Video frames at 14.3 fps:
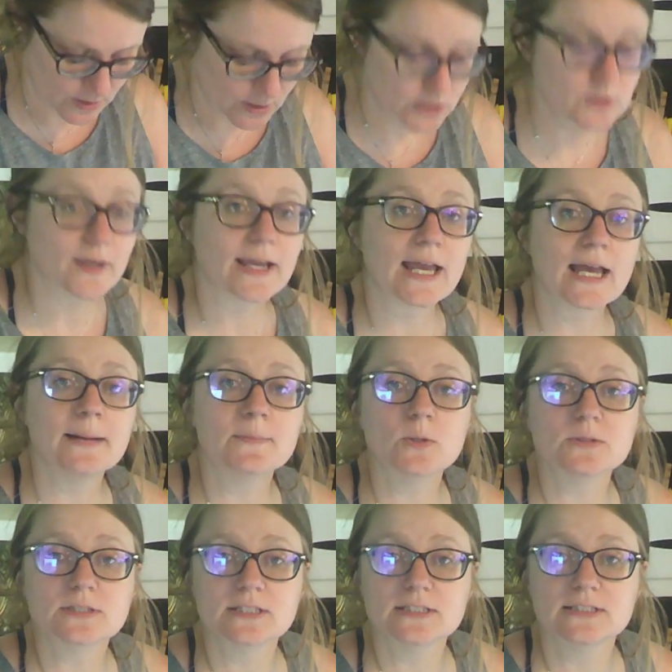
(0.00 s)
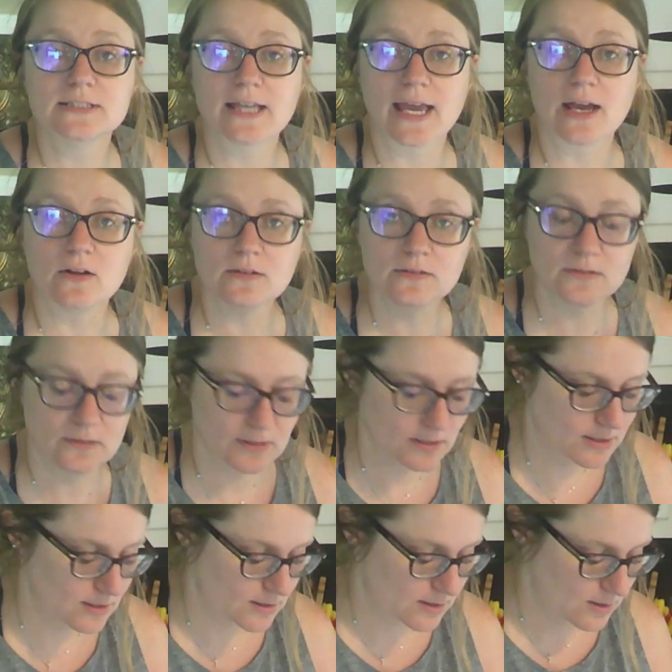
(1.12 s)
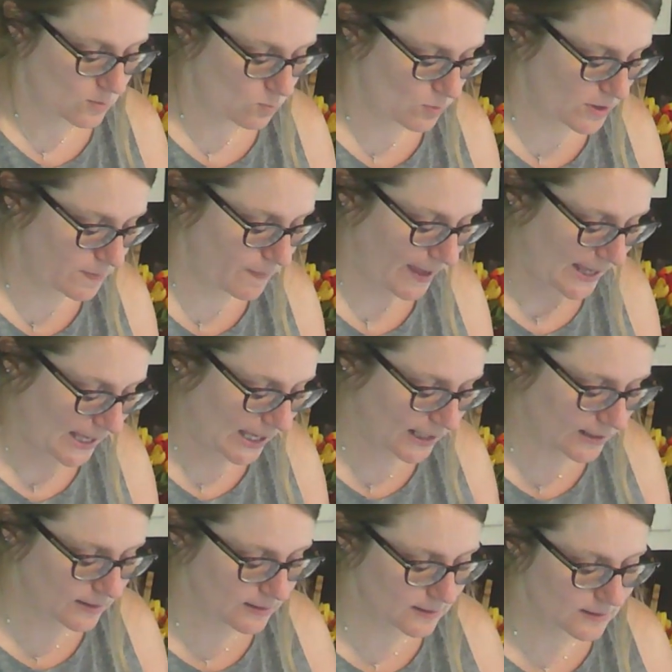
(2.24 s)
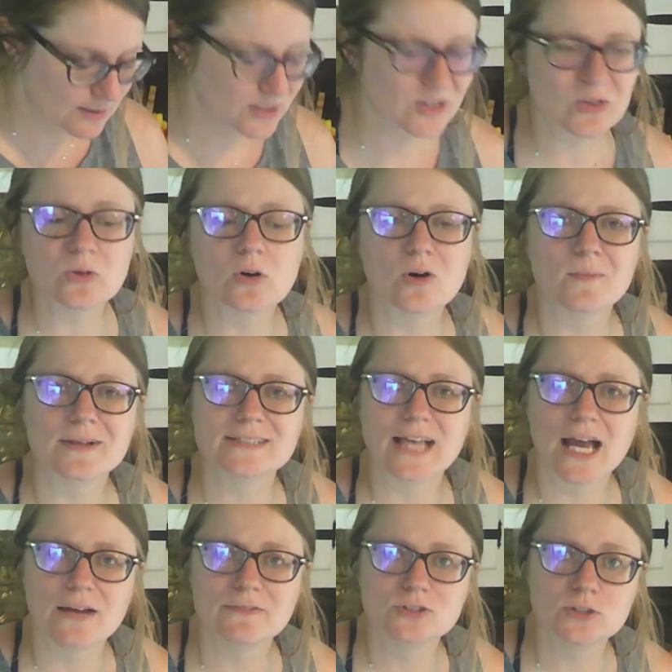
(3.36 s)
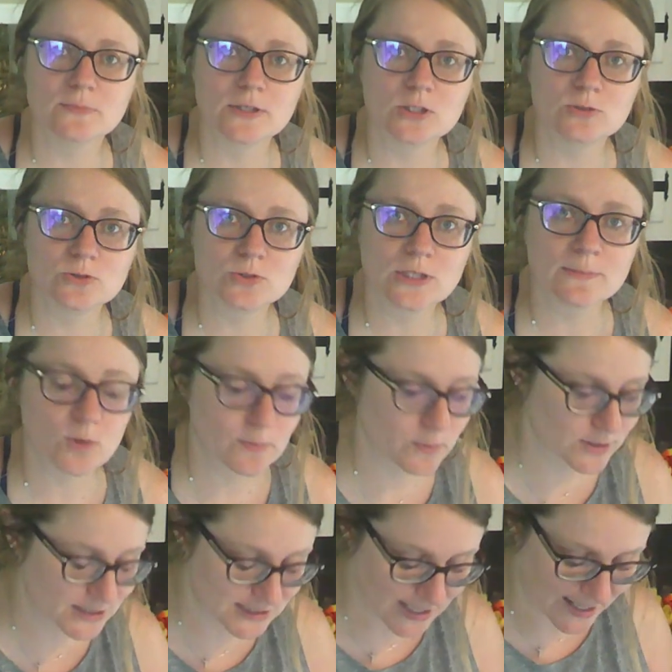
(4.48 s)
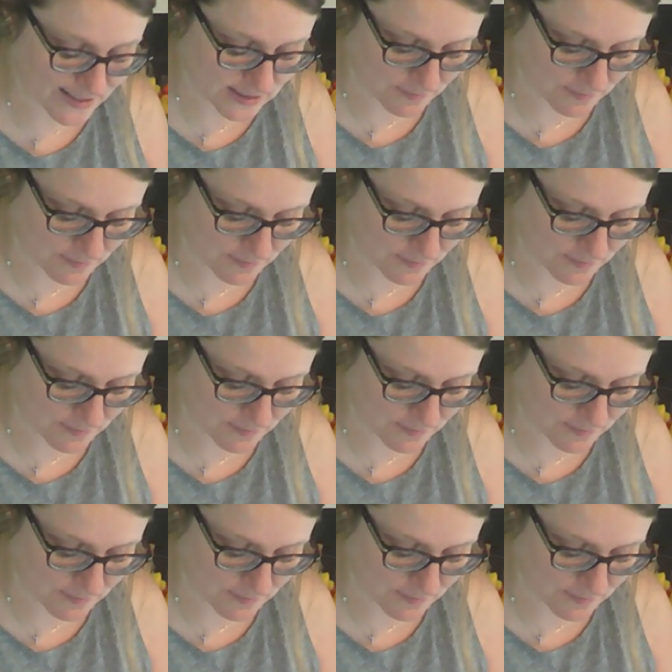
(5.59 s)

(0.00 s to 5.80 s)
So I am using a scale. With bacon, you don't always have to, but you do get more precise